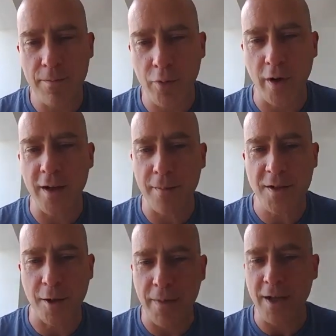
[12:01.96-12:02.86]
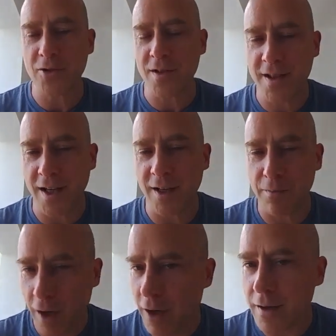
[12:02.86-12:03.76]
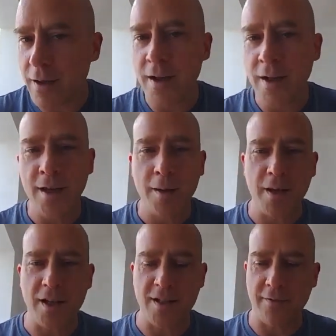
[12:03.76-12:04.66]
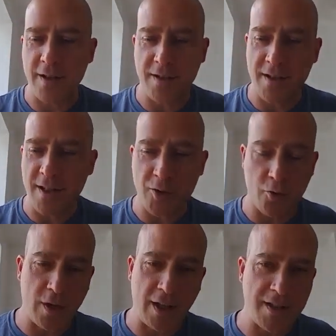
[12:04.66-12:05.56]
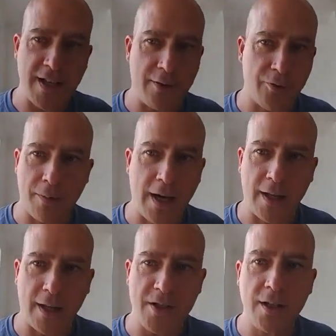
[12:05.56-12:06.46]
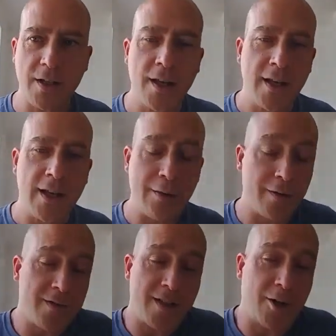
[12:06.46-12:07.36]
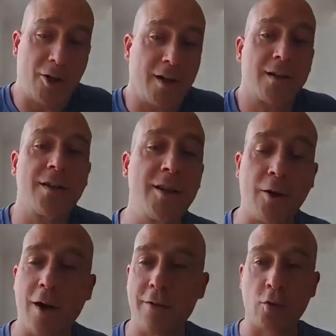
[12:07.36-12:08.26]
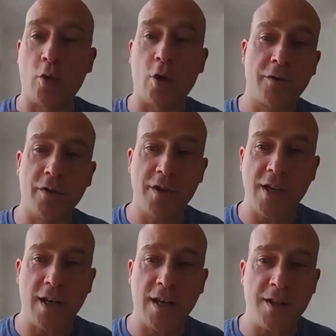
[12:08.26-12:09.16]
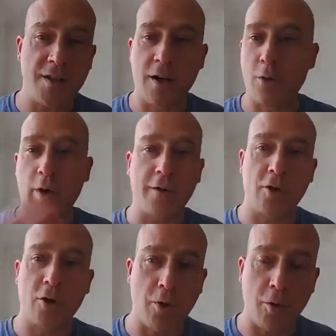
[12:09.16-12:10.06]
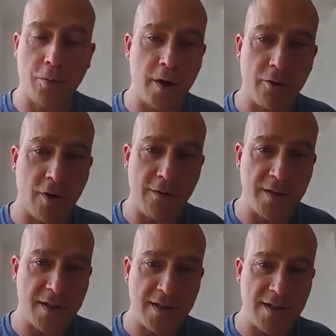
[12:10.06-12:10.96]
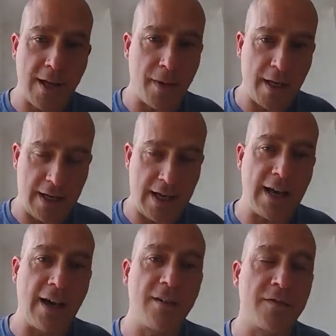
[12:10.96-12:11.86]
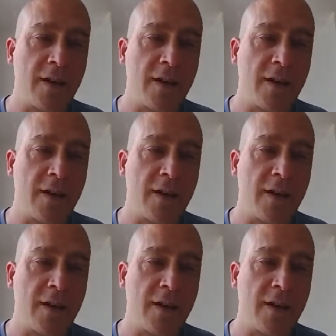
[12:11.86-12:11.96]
put him as our patron saint in part because of his realist anthropology. He would have said, look, however wonderful the Chinese are, whatever appropriate grievances they might have,